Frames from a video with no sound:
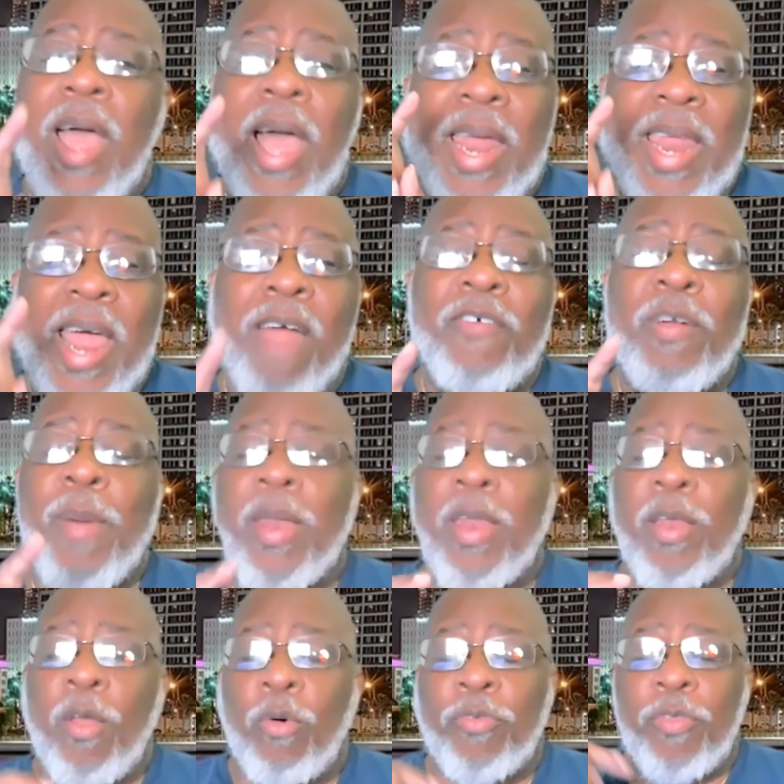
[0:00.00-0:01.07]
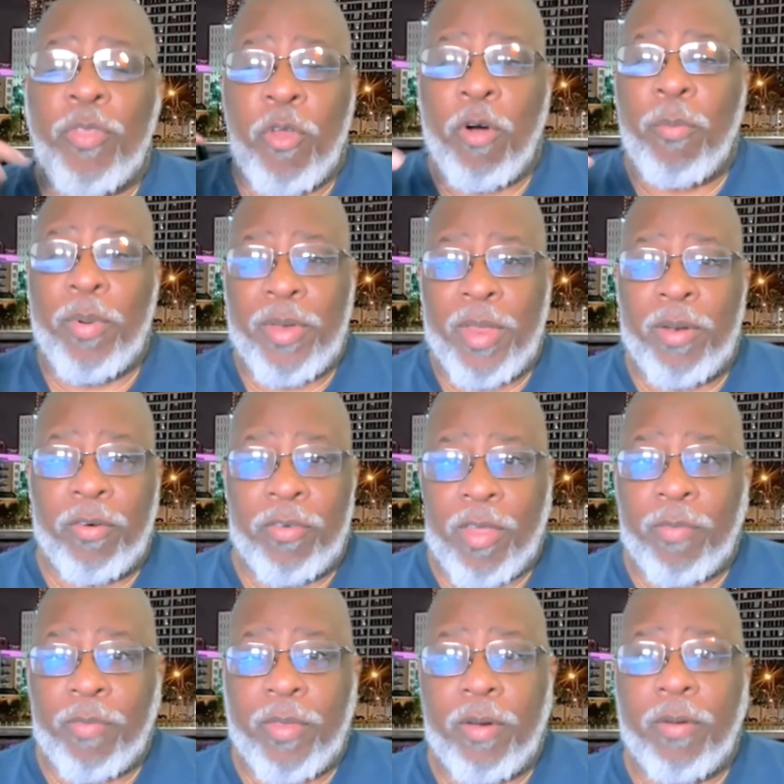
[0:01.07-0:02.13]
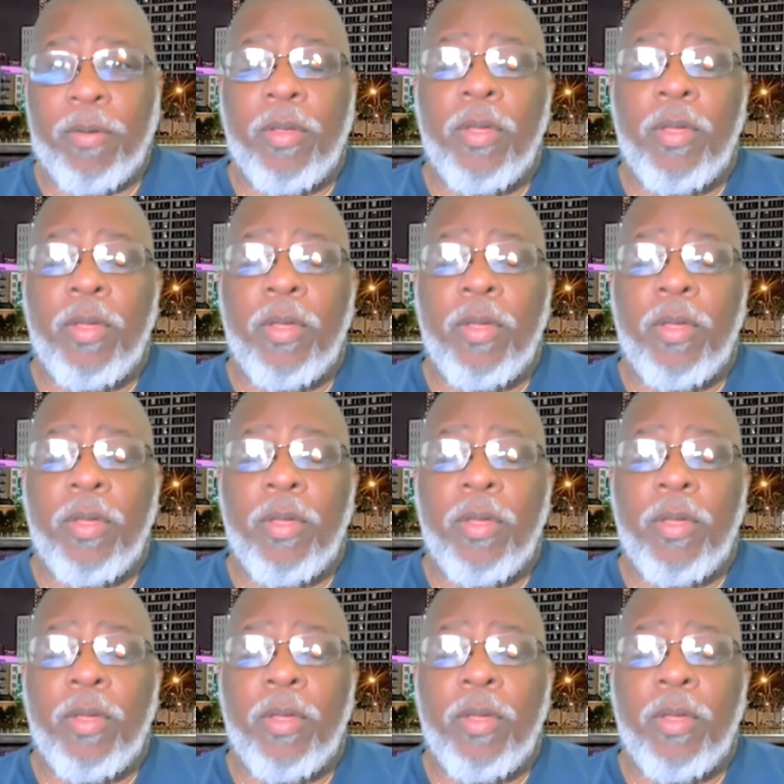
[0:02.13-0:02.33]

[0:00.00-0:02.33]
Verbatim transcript: and everybody knows there are pretenders out there.